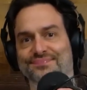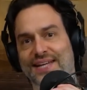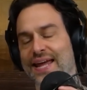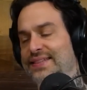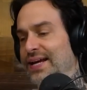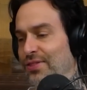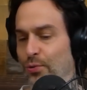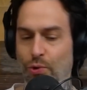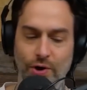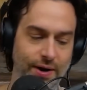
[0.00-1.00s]
think of the
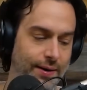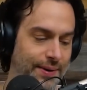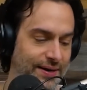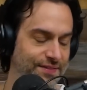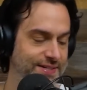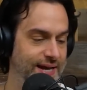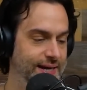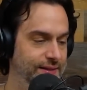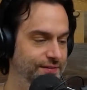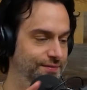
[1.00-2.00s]
word, and I'm not even
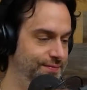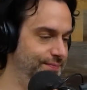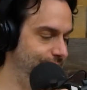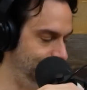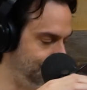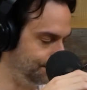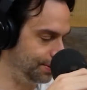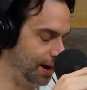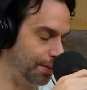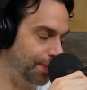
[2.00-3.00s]
taking the
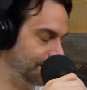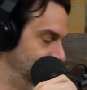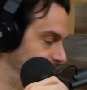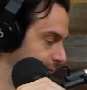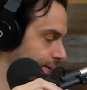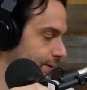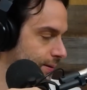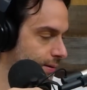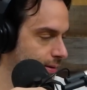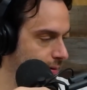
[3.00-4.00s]
gabapentin.
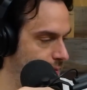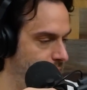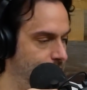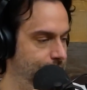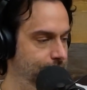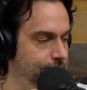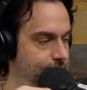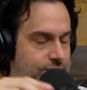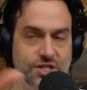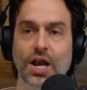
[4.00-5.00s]

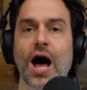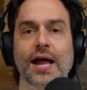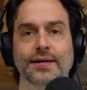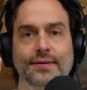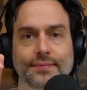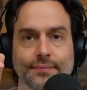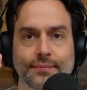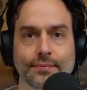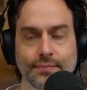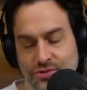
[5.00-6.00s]
Slot.
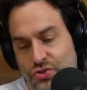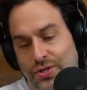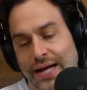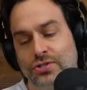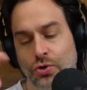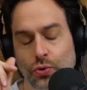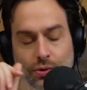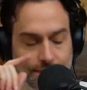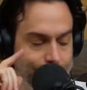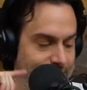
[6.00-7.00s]
So that's
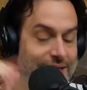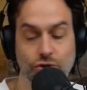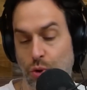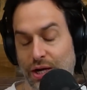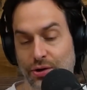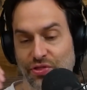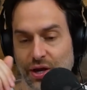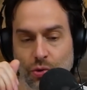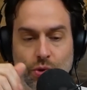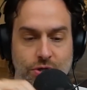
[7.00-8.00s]
cool. That's cool. I couldn't
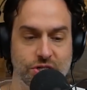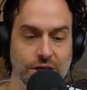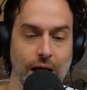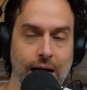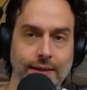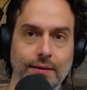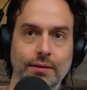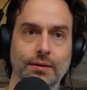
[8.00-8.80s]
think of the word slot.